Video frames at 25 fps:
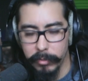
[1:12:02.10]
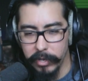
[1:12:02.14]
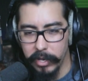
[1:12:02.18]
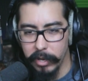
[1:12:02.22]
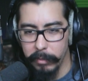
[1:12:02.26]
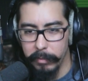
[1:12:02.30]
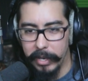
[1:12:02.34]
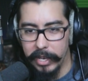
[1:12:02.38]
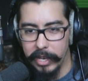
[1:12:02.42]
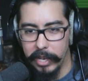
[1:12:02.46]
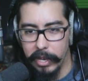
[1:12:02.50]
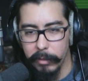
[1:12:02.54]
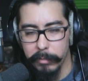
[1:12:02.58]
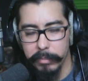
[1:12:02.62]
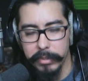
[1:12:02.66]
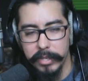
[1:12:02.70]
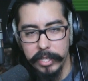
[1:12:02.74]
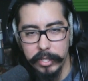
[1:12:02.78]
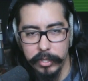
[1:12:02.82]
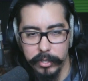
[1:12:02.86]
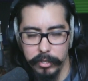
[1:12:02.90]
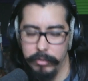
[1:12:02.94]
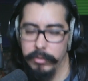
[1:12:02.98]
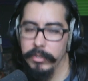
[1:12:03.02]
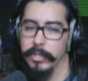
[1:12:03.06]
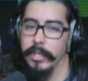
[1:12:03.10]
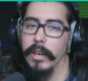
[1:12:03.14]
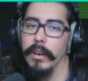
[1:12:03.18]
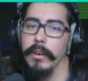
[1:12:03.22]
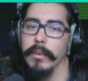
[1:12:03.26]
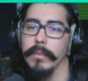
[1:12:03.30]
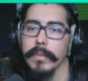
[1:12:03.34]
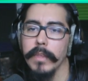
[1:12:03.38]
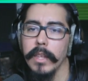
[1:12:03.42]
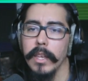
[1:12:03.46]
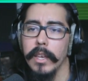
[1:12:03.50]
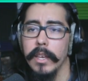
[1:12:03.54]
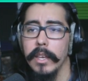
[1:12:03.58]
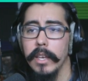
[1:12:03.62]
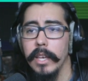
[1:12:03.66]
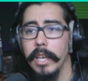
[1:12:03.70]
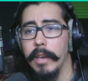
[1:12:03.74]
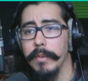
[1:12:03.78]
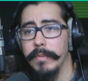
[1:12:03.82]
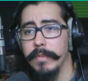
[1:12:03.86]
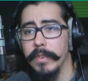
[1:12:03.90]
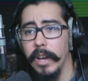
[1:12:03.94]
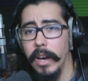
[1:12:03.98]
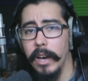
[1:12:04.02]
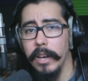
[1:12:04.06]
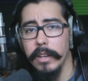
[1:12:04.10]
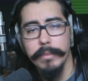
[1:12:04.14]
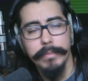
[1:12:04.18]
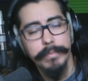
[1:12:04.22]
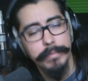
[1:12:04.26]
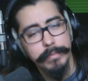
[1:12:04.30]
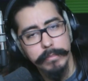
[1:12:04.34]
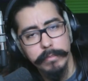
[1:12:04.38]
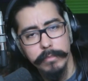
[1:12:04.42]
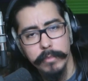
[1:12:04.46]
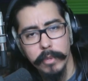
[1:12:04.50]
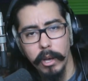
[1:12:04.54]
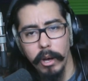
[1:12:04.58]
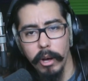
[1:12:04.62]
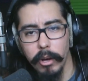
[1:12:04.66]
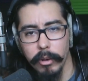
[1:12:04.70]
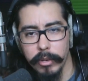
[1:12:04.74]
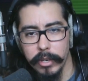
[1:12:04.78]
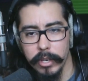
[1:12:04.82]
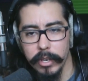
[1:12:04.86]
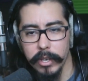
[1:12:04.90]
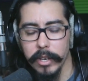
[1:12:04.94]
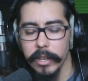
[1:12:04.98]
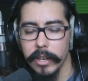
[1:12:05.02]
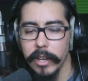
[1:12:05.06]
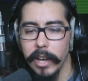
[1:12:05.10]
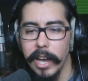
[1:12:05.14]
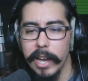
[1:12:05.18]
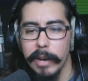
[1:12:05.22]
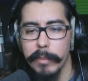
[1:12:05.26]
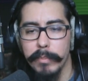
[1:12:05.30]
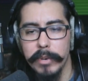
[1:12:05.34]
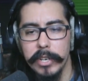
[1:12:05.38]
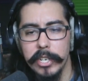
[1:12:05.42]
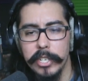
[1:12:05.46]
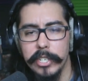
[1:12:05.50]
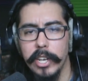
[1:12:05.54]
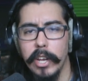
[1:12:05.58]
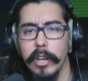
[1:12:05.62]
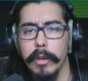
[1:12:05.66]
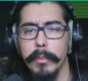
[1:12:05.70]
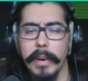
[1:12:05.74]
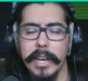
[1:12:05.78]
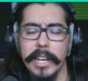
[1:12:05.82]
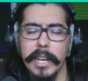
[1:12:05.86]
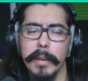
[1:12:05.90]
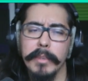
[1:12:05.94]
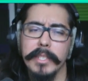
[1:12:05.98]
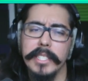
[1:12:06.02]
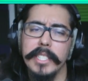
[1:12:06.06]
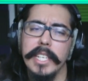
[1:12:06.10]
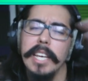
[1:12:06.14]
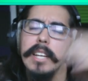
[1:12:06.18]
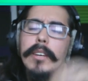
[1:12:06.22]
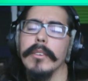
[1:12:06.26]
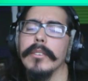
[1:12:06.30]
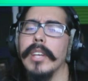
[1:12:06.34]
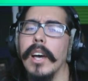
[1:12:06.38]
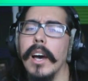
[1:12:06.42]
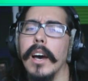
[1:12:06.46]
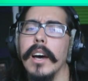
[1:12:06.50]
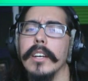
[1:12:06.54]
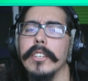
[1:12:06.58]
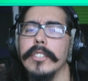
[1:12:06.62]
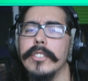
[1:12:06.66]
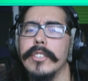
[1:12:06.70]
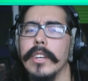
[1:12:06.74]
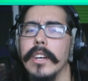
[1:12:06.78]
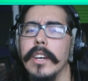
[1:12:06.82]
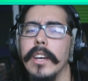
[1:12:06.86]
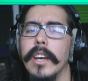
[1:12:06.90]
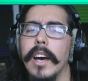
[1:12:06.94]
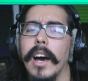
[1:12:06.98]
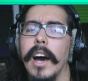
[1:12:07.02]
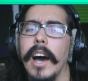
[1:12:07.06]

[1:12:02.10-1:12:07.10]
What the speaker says: you guys want to come hang out, please do so. If not, all good. I appreciate it. My name is Dan Otage.